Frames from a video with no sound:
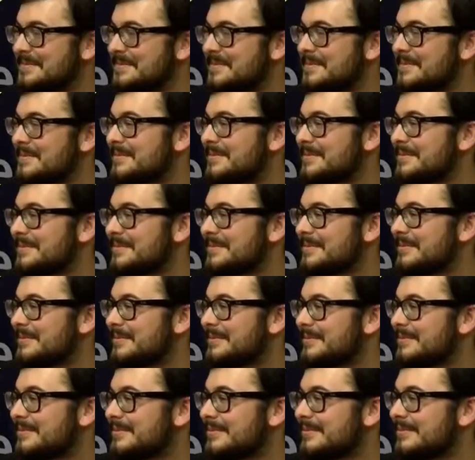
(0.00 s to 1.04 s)

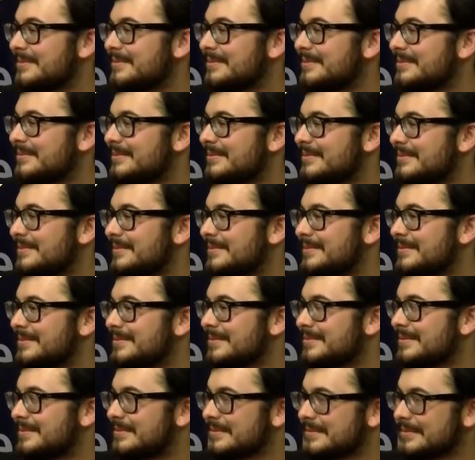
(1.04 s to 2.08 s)

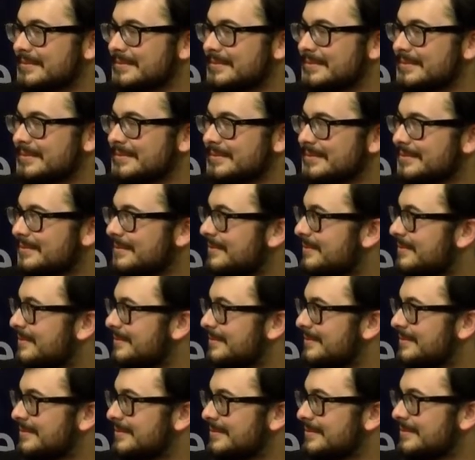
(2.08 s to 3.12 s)

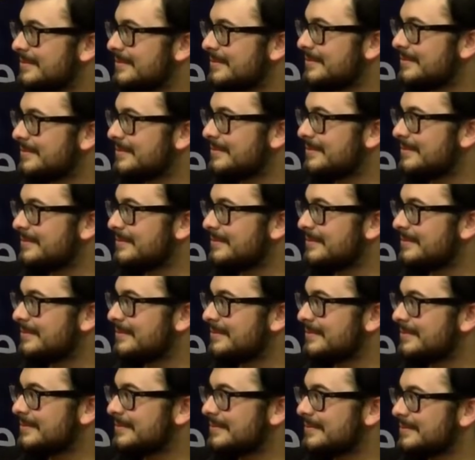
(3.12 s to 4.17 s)

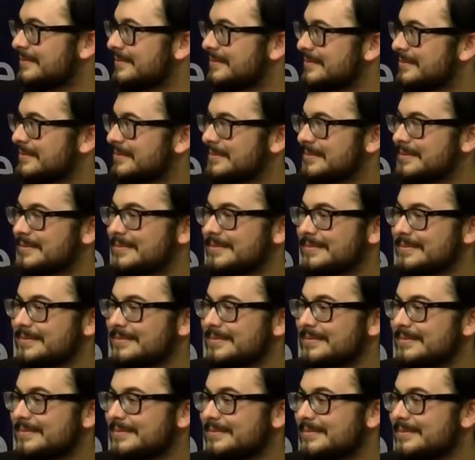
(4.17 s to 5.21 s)

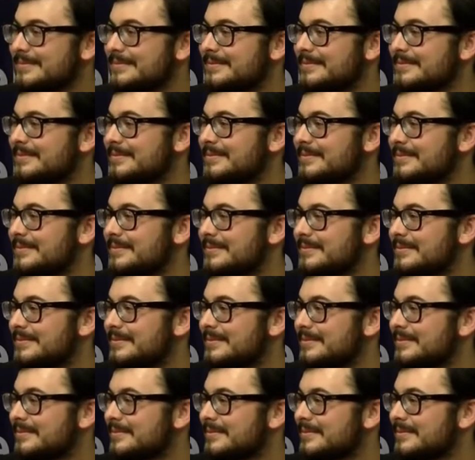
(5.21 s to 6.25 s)

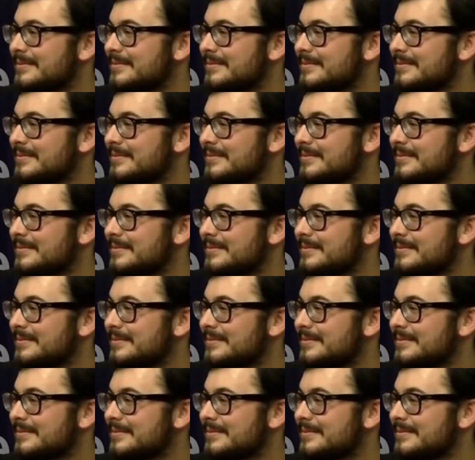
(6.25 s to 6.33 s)
No words are spoken by the person on screen.